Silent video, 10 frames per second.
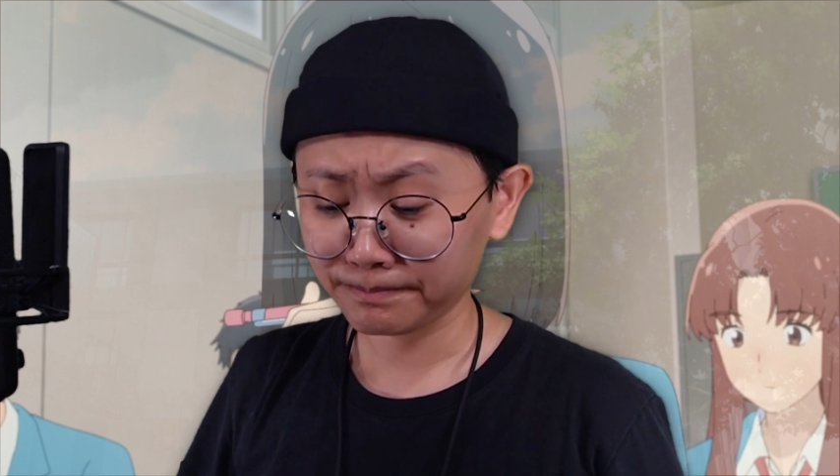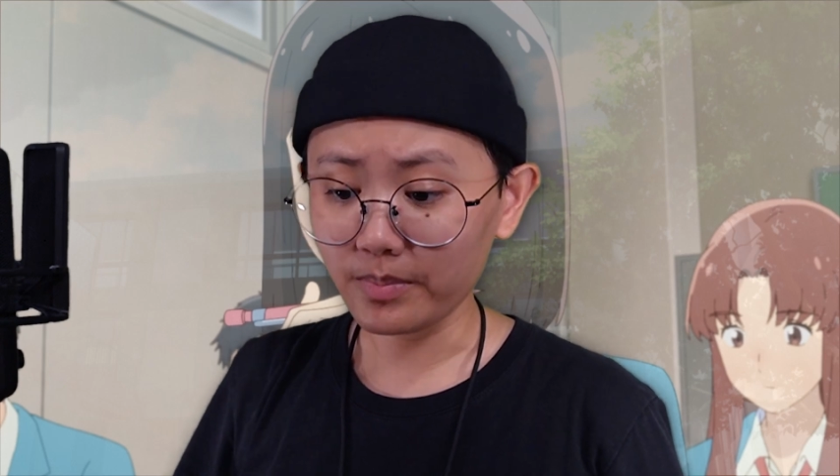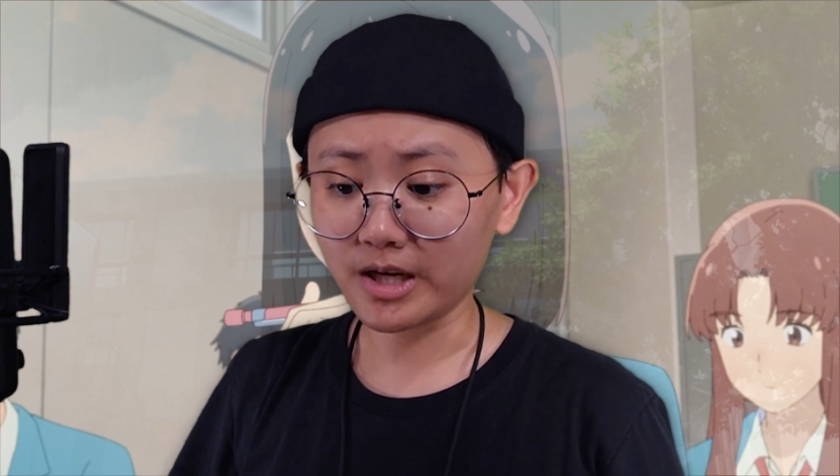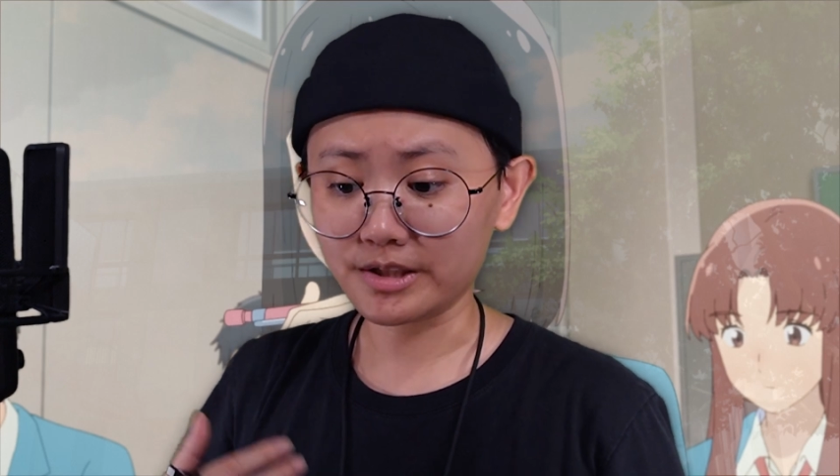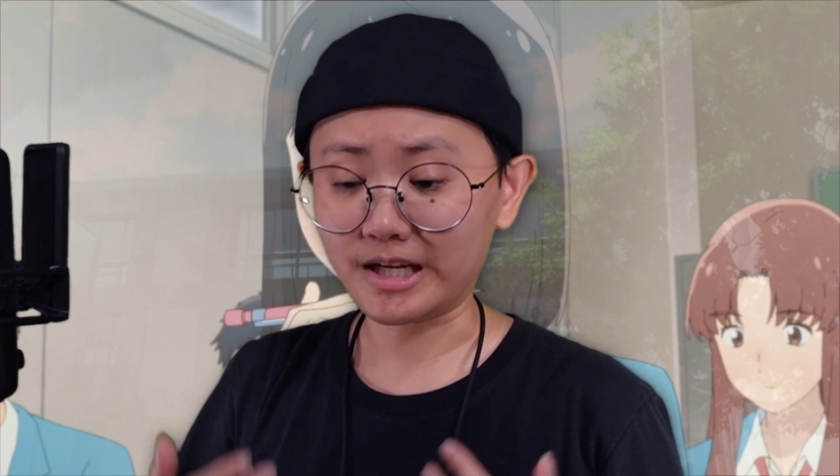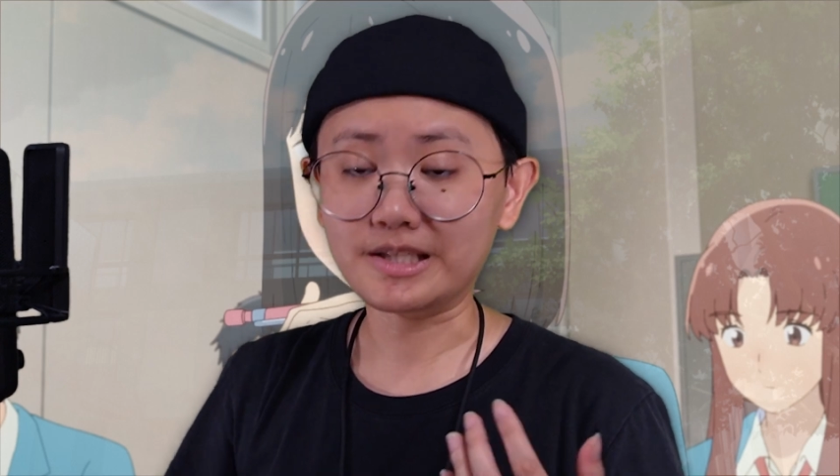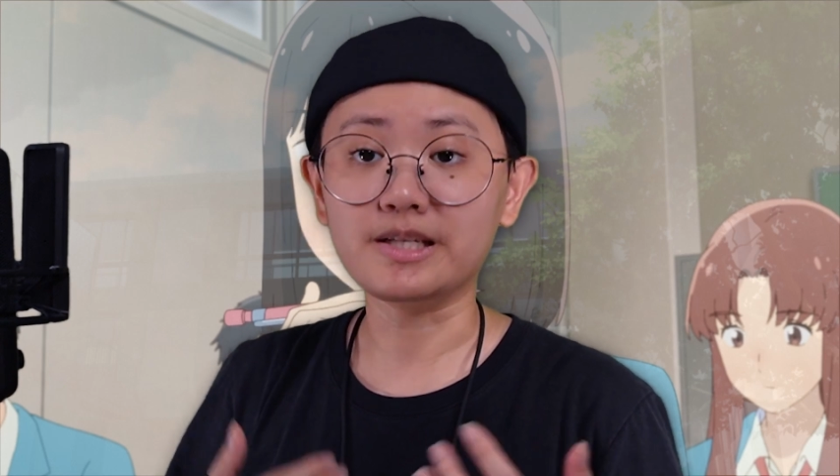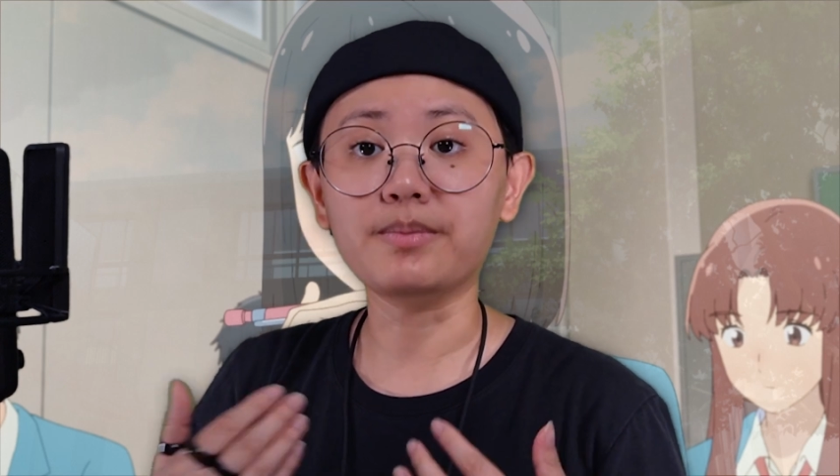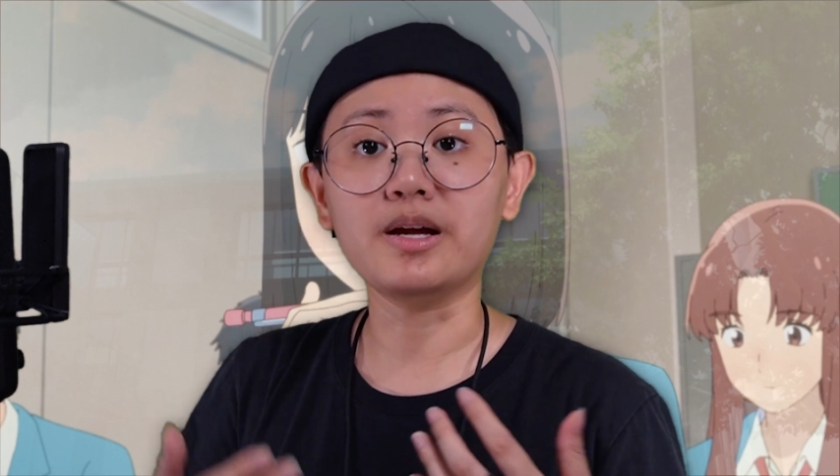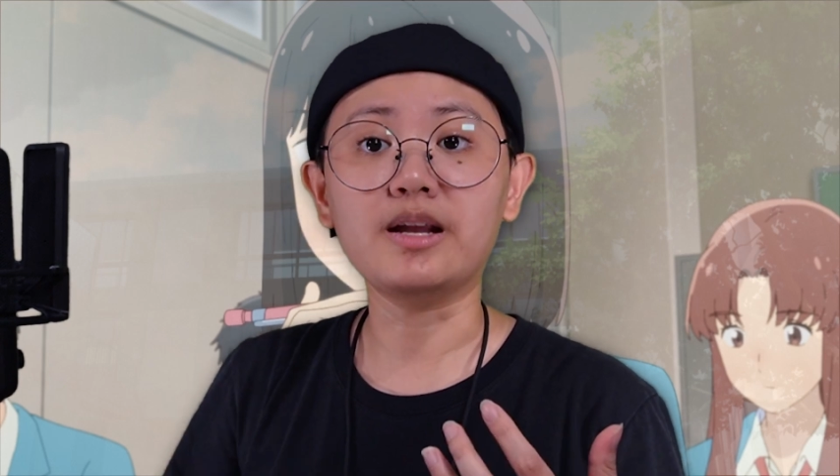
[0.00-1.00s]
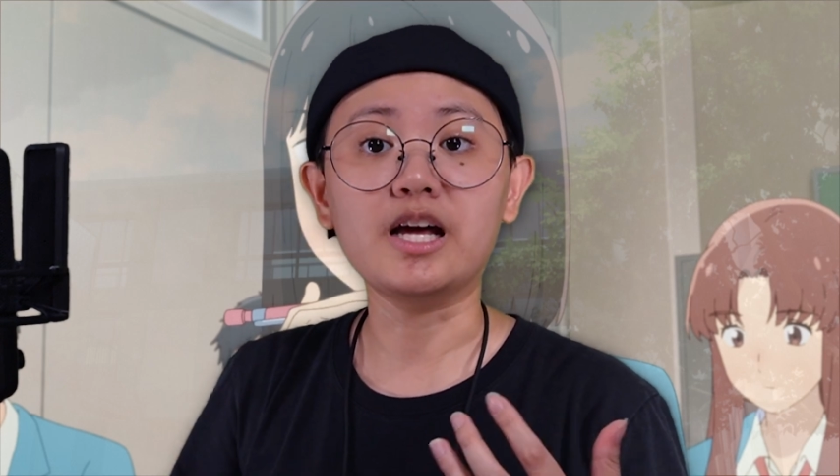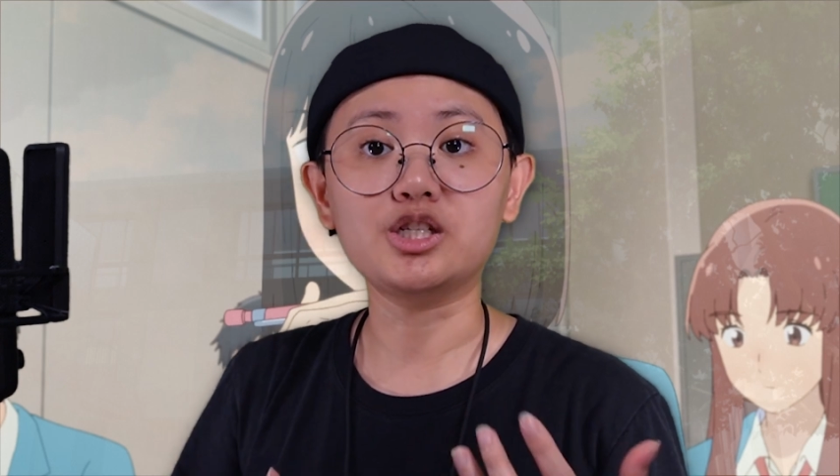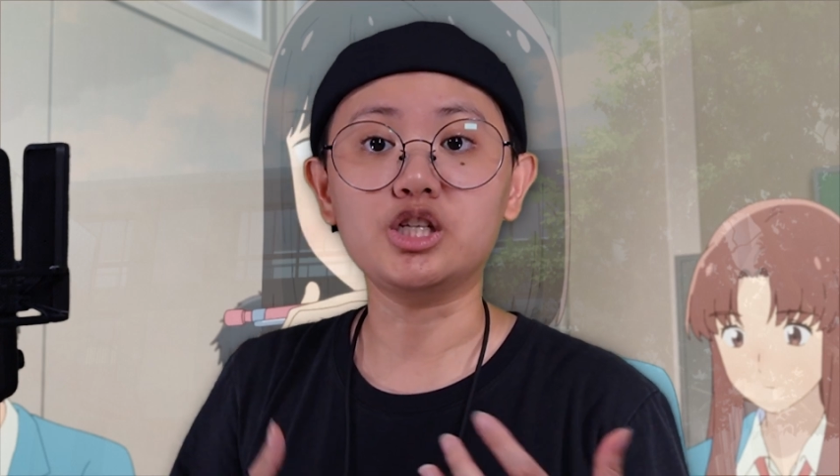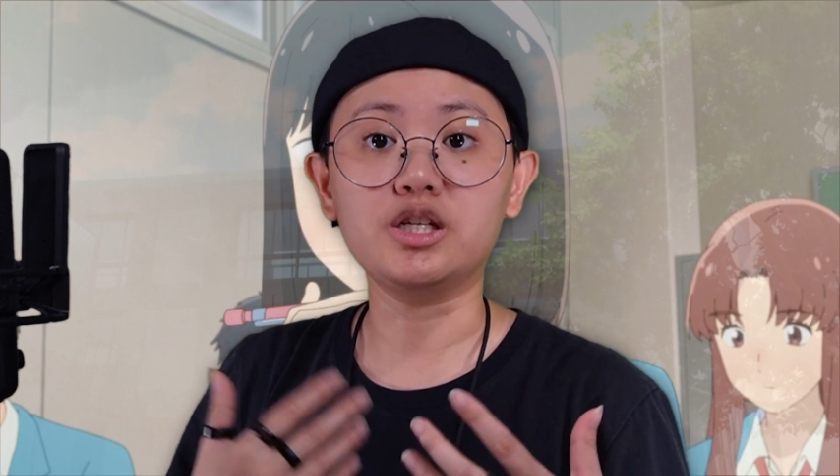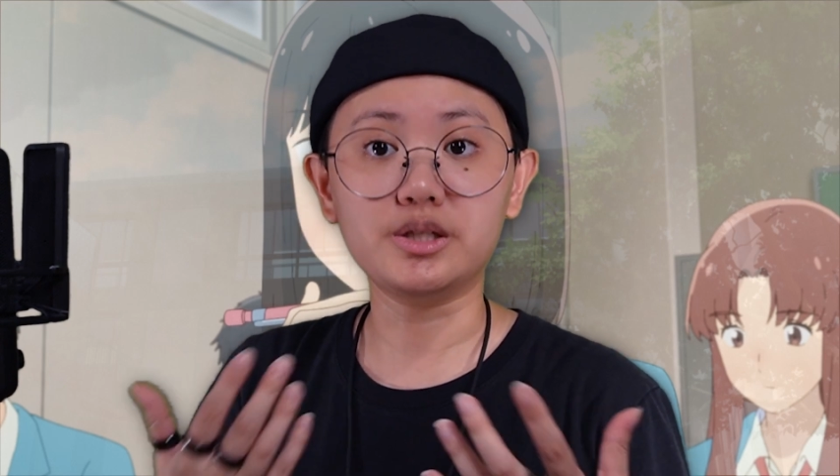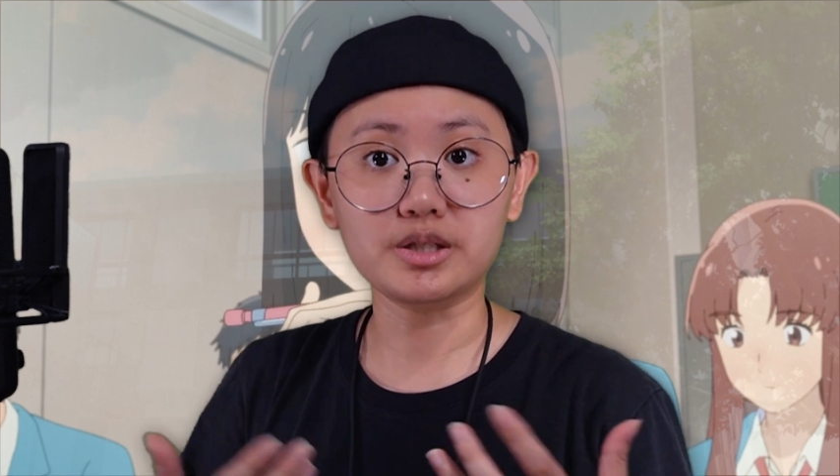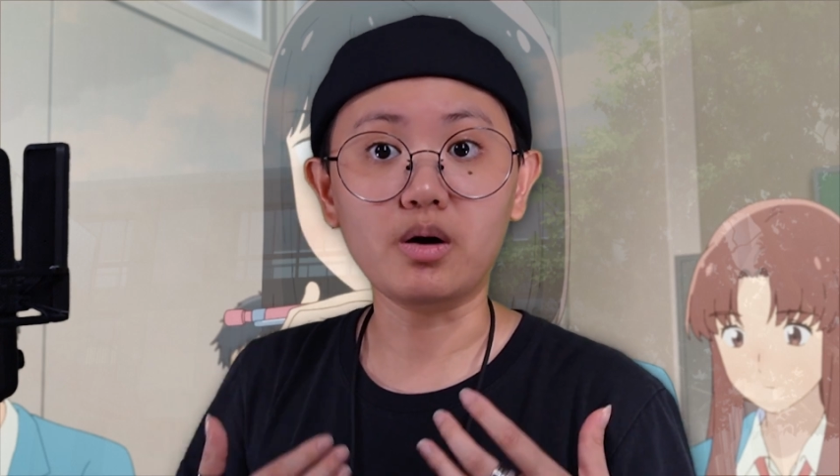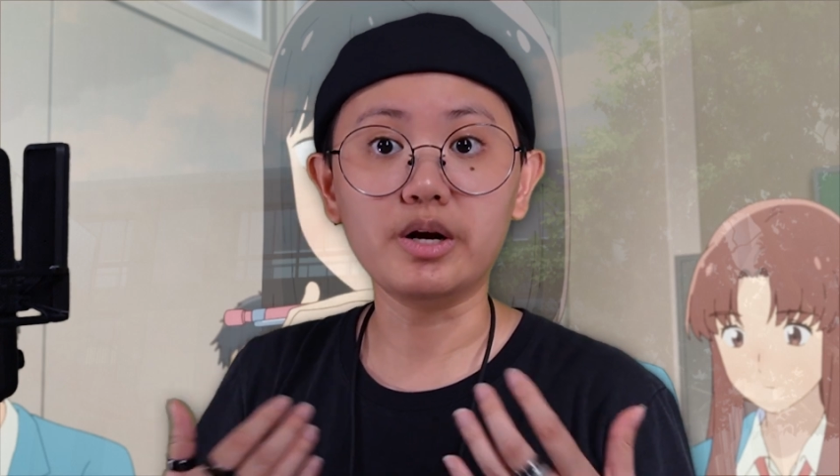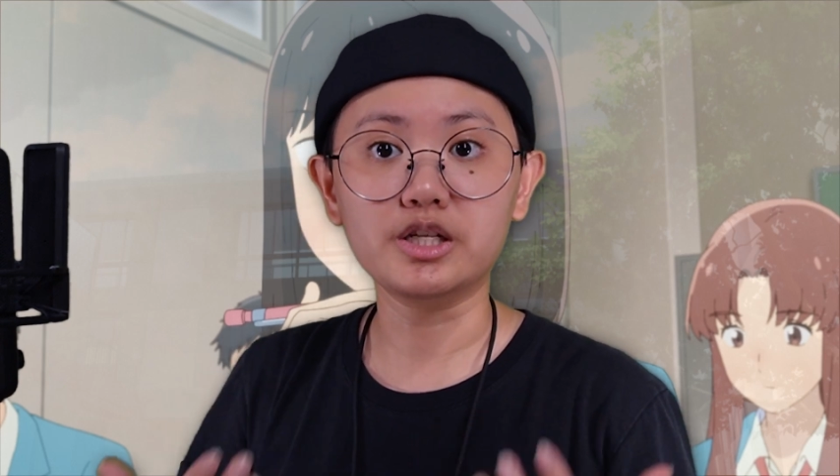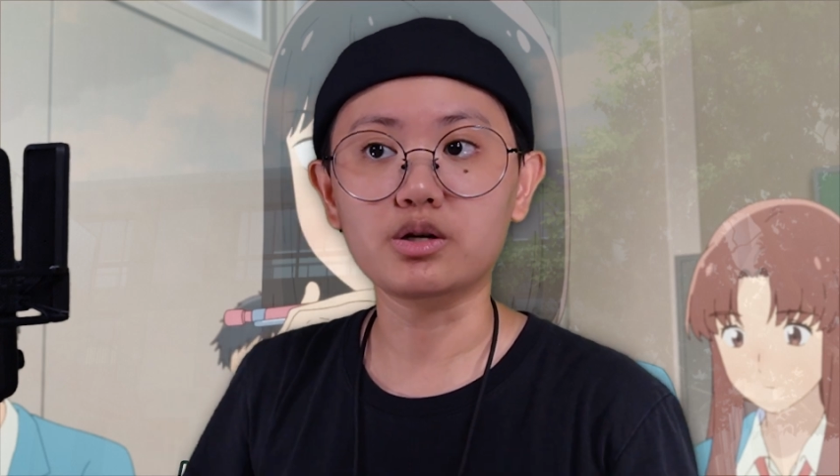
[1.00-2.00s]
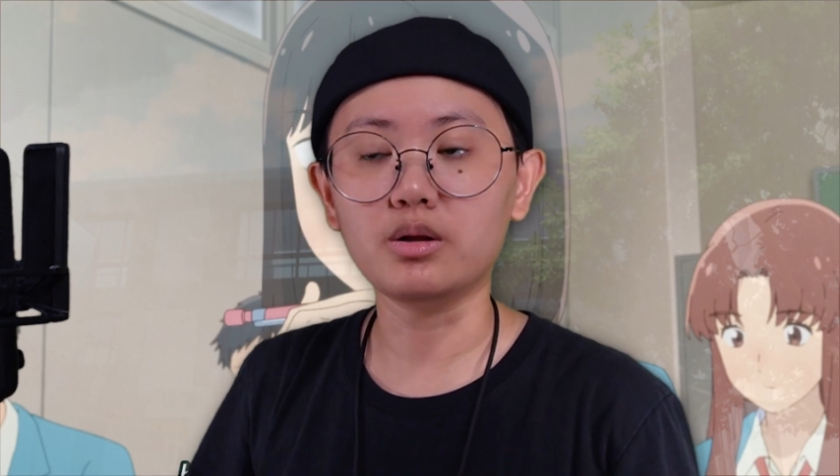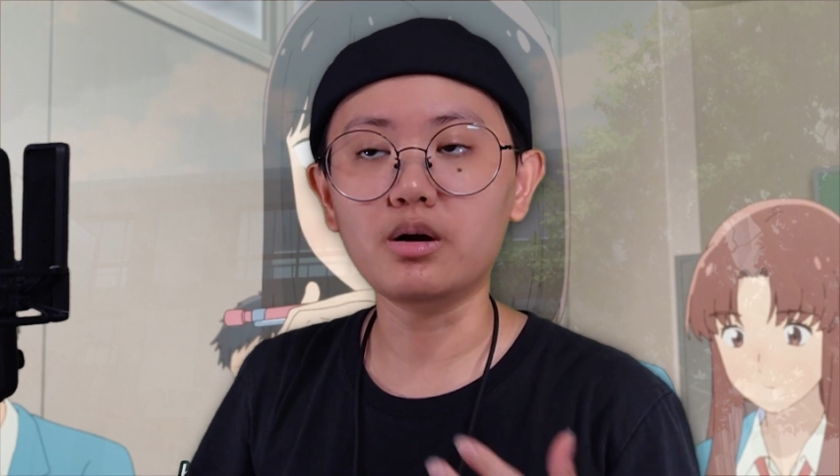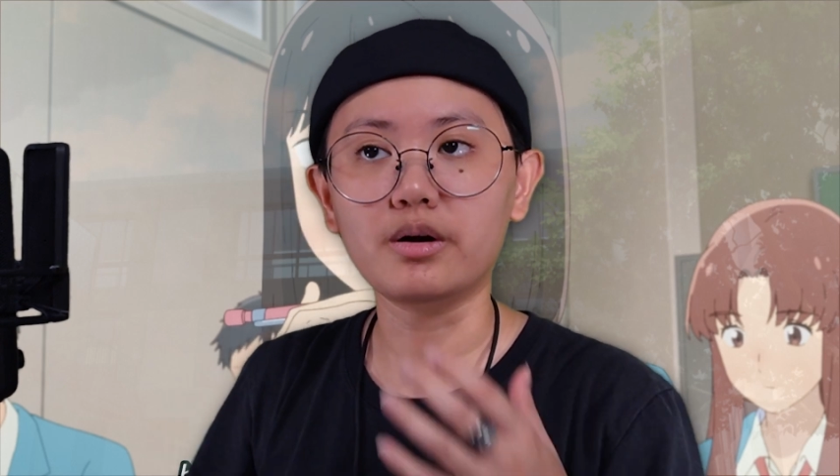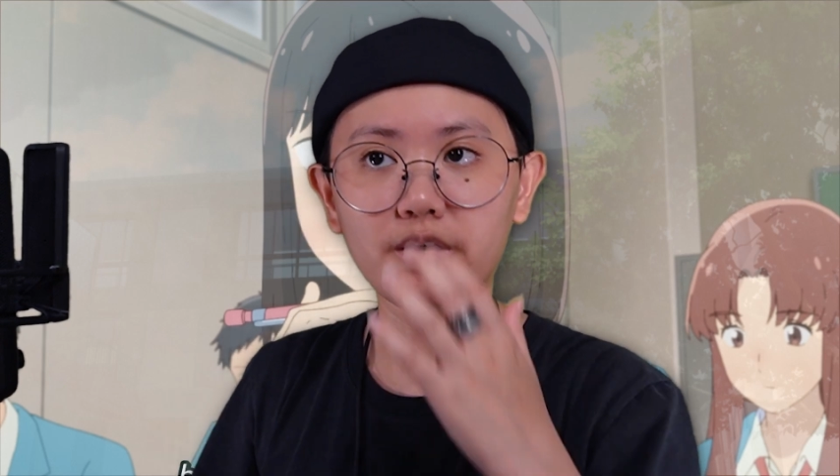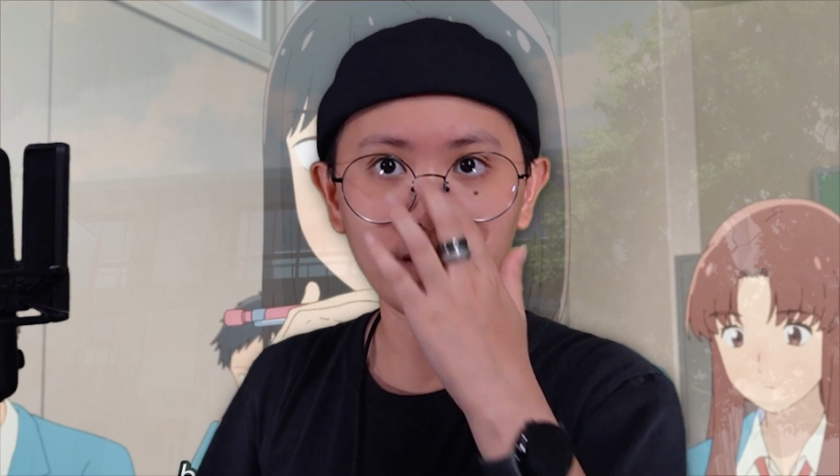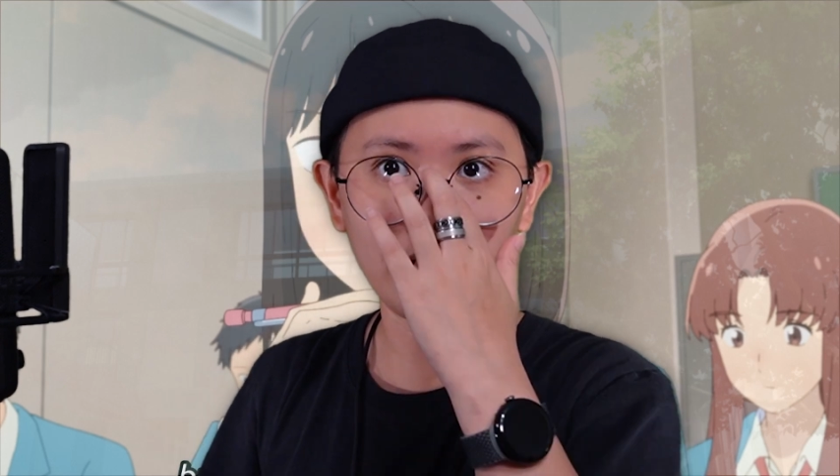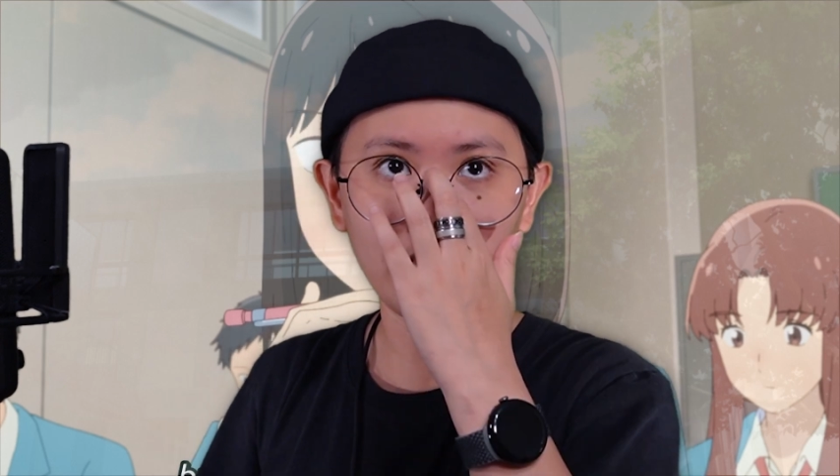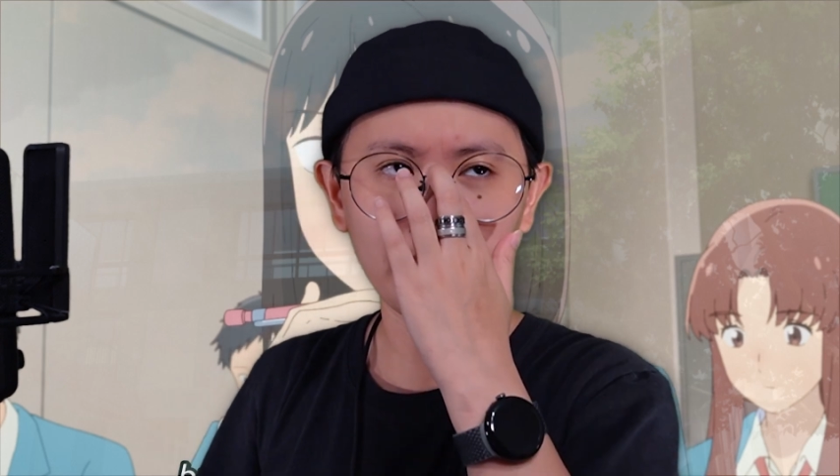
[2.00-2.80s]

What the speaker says: Because that's something that she's starting to learn